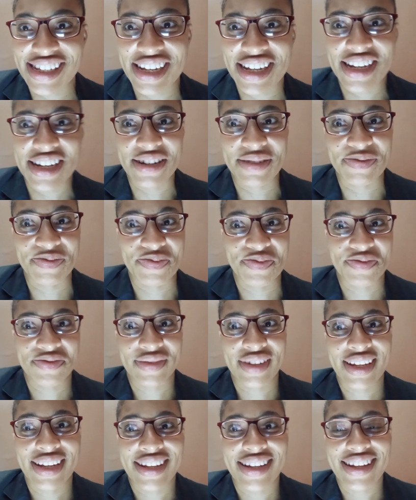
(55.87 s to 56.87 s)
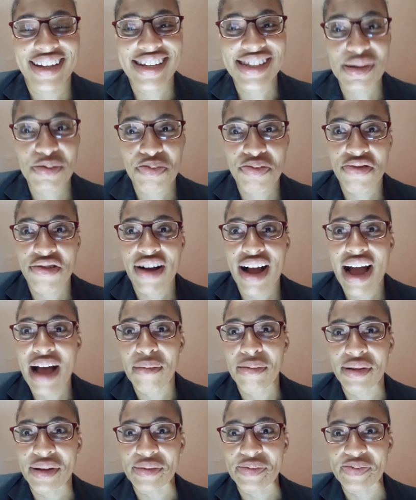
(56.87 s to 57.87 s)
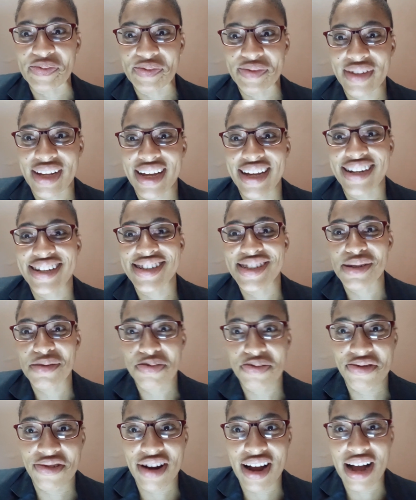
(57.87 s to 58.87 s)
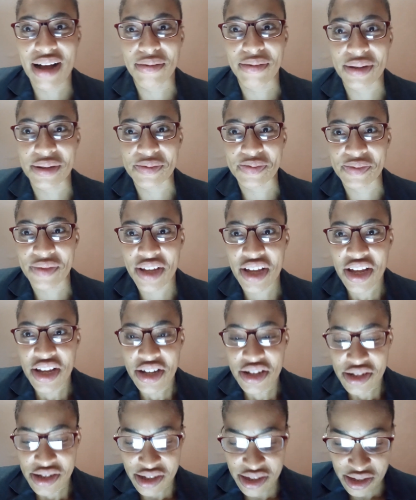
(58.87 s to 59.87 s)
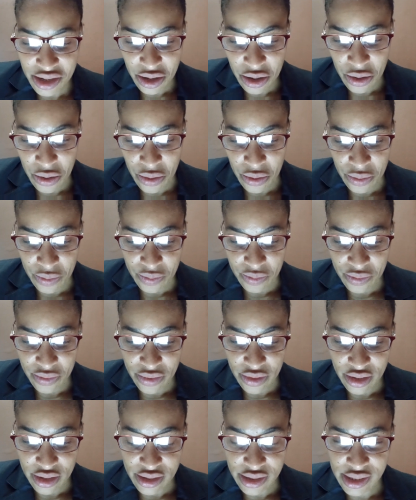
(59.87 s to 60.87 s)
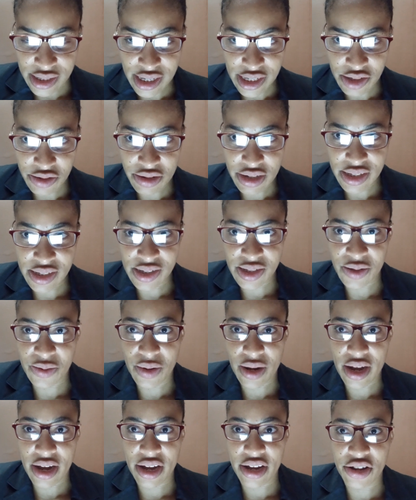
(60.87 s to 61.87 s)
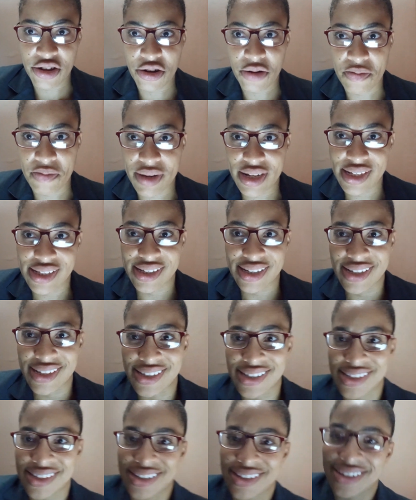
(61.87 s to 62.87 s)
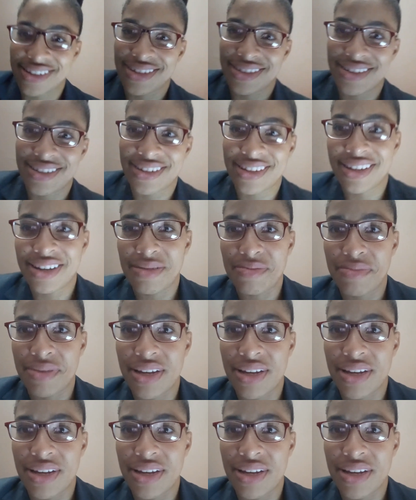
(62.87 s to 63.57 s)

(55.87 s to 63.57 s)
a problem. That is a problem. So 6 reasons why your business could